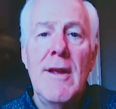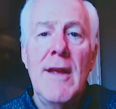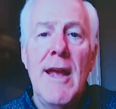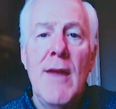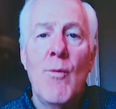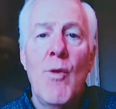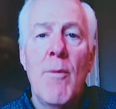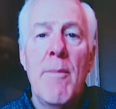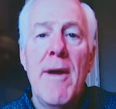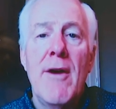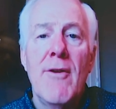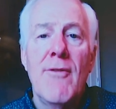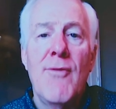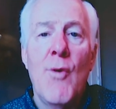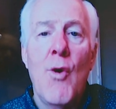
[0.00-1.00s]
and we're
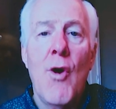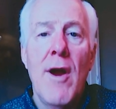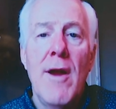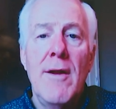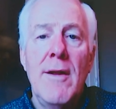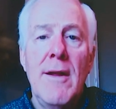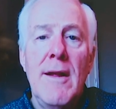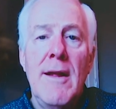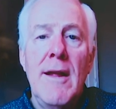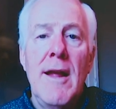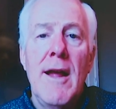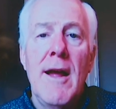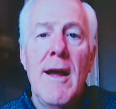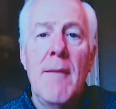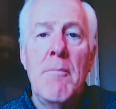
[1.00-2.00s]
better for it.
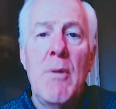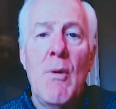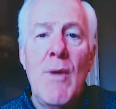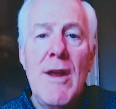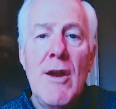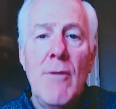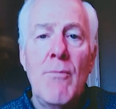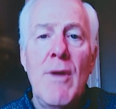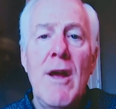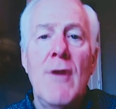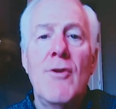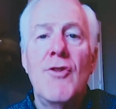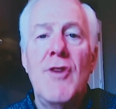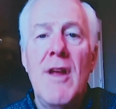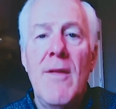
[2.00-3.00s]
But we
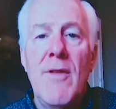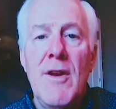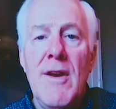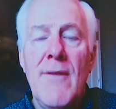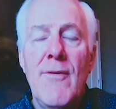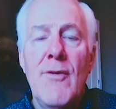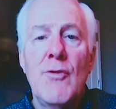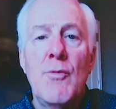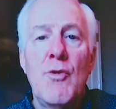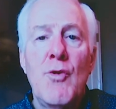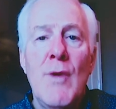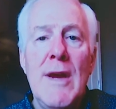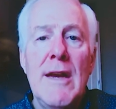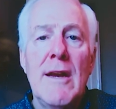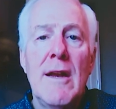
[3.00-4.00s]
understand the difference between